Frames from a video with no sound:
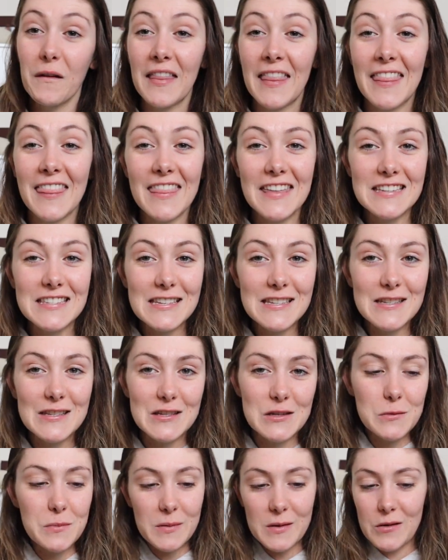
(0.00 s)
Oh, and then this is
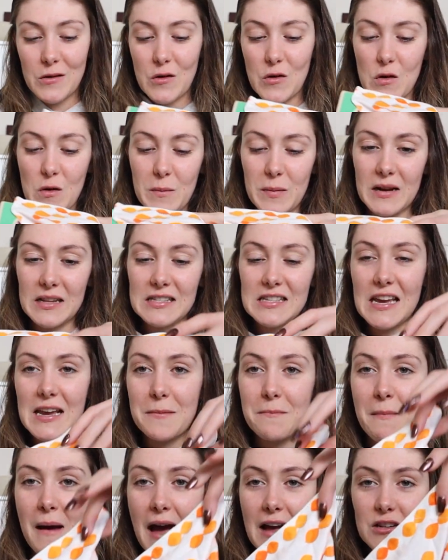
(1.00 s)
super cool, but it's
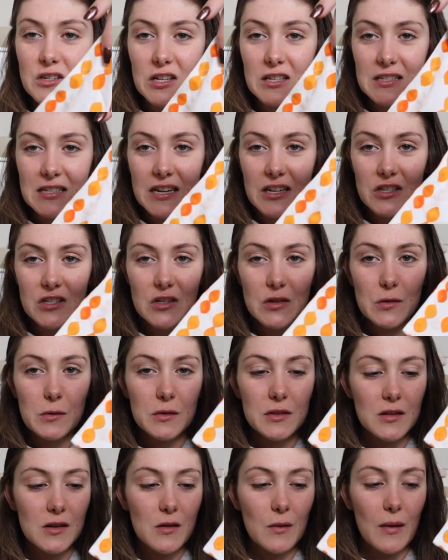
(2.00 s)
like magic
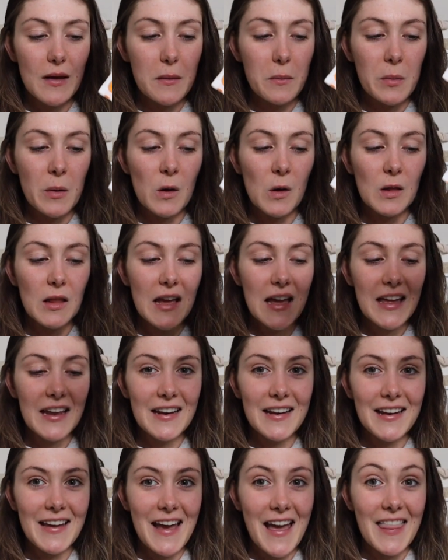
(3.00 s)
tissues. So you like pull it
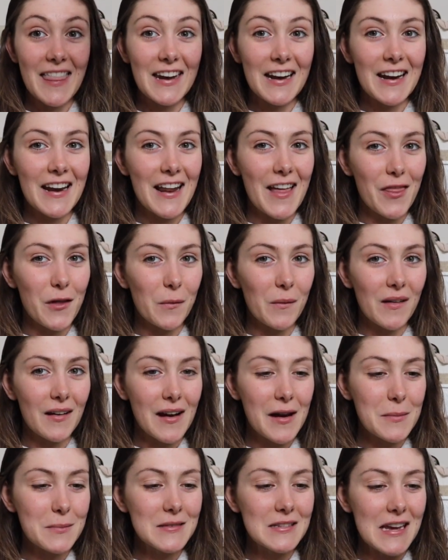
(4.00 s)
and then another one
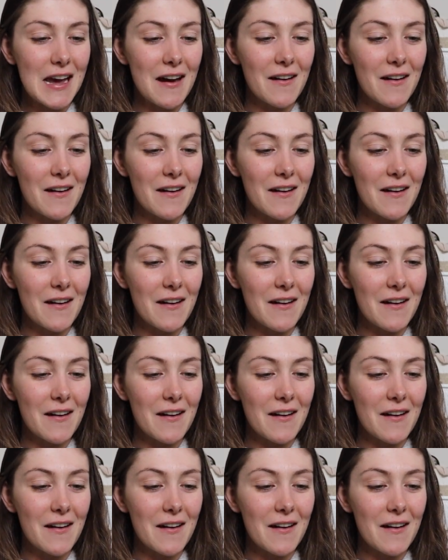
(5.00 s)
comes